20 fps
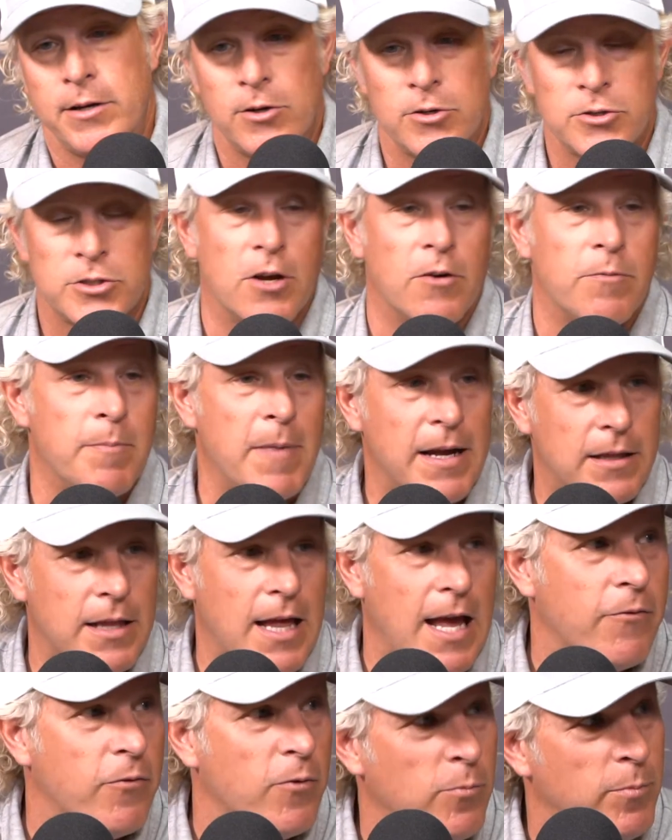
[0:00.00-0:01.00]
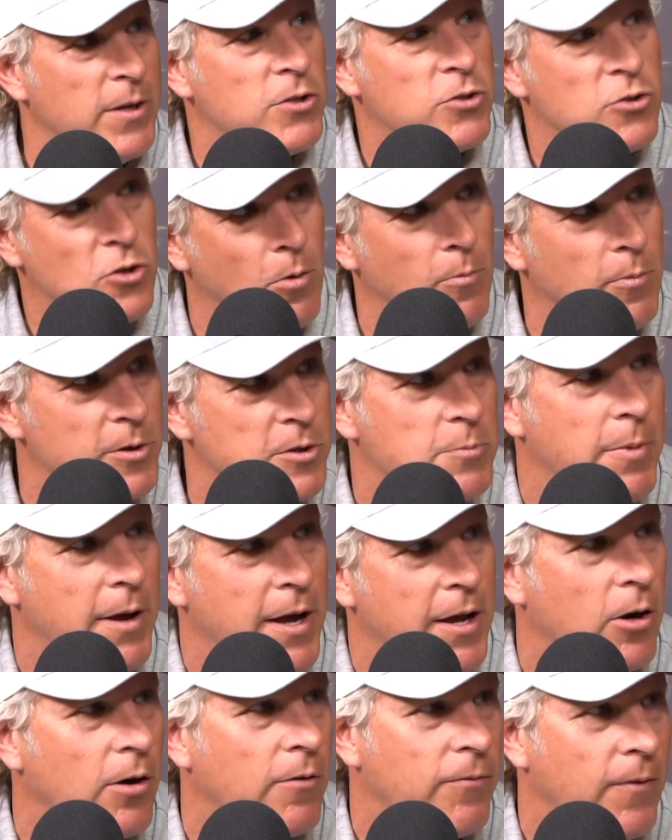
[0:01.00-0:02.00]
to yourself, my life would be so much
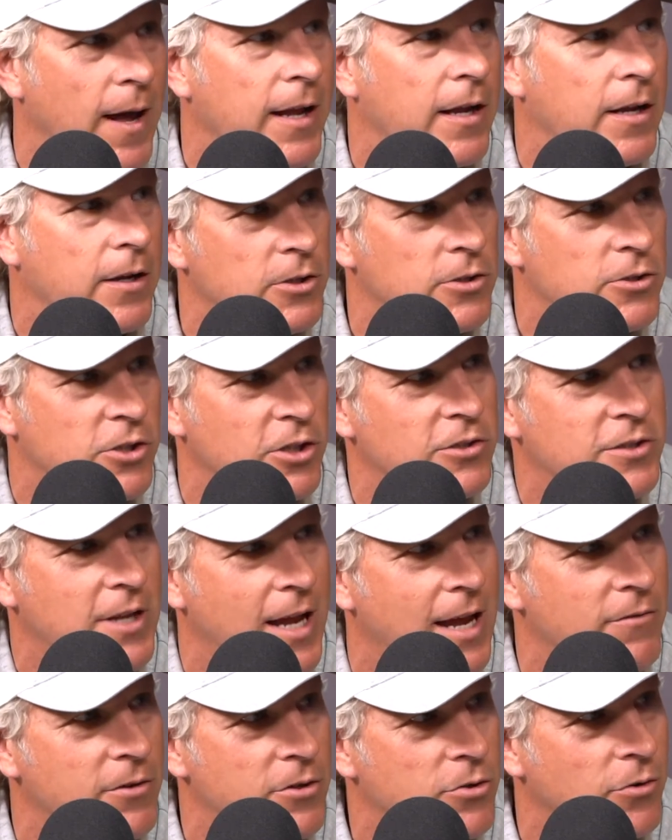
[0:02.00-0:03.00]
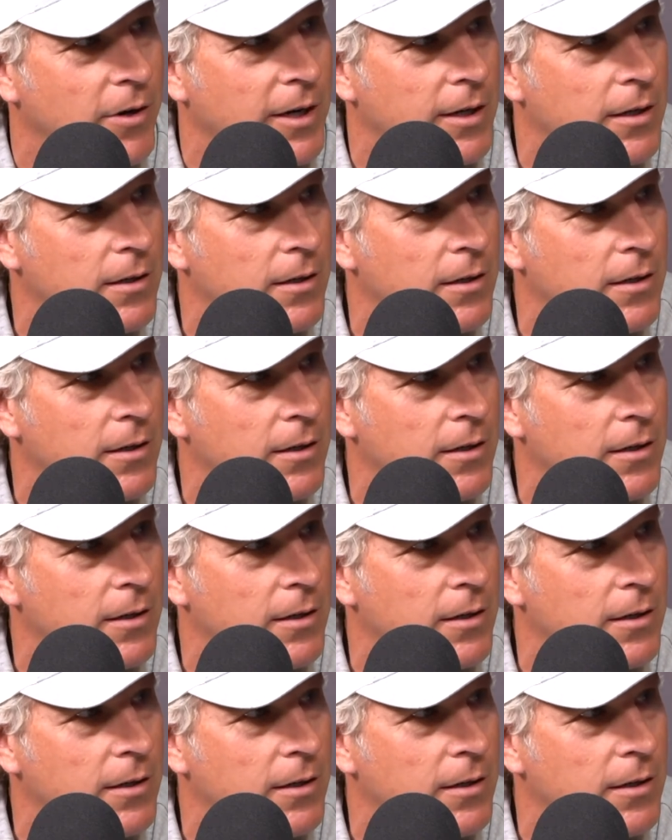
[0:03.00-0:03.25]
better if I could just have a drink.